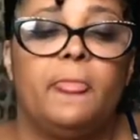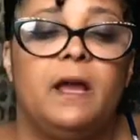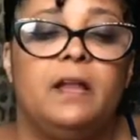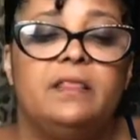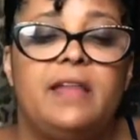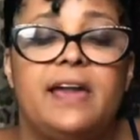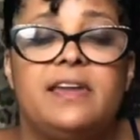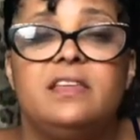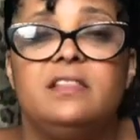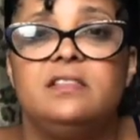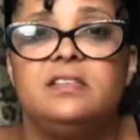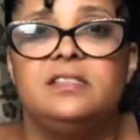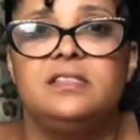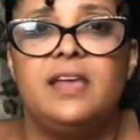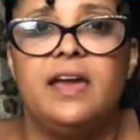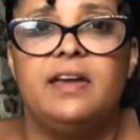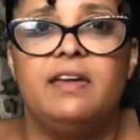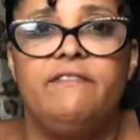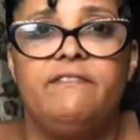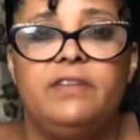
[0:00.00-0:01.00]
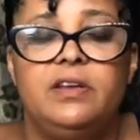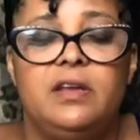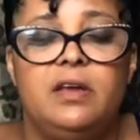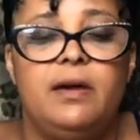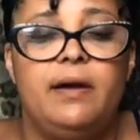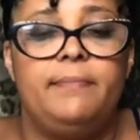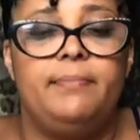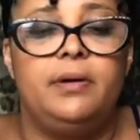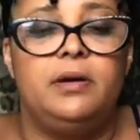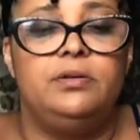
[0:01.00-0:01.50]
like in the second video
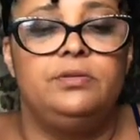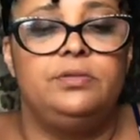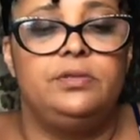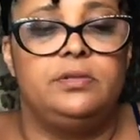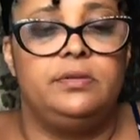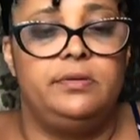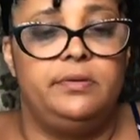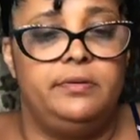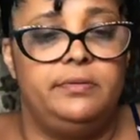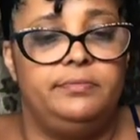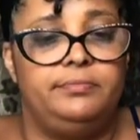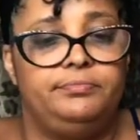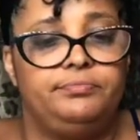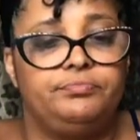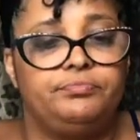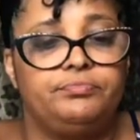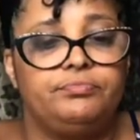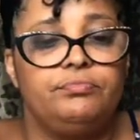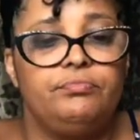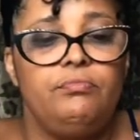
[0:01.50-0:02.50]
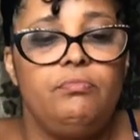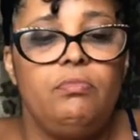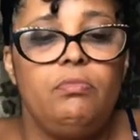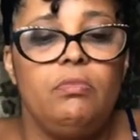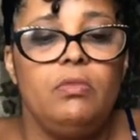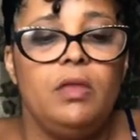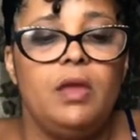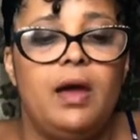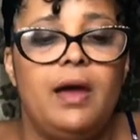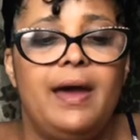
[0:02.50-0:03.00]
I posted,
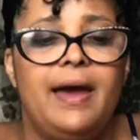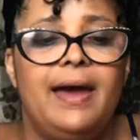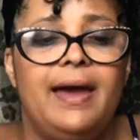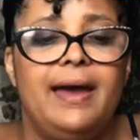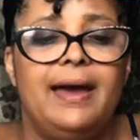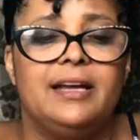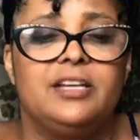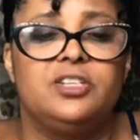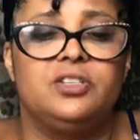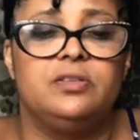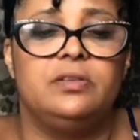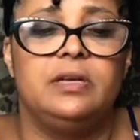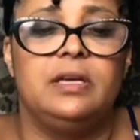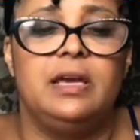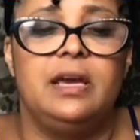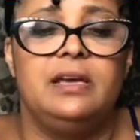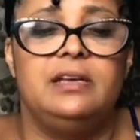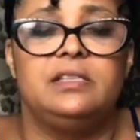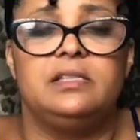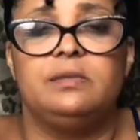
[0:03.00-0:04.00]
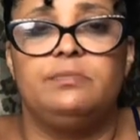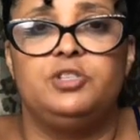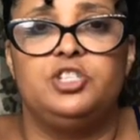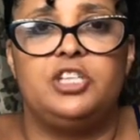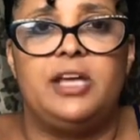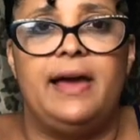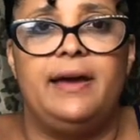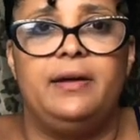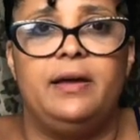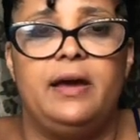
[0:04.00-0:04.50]
I actually gave some
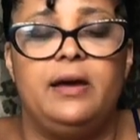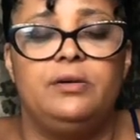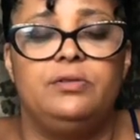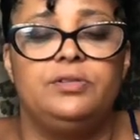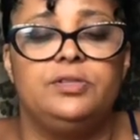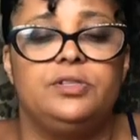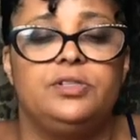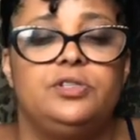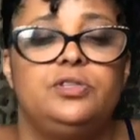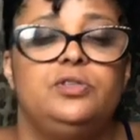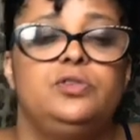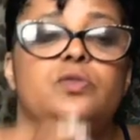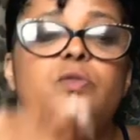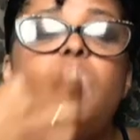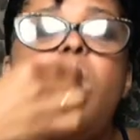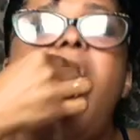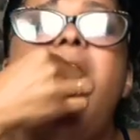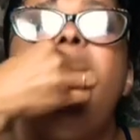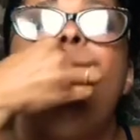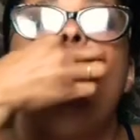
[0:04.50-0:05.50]
shout outs to,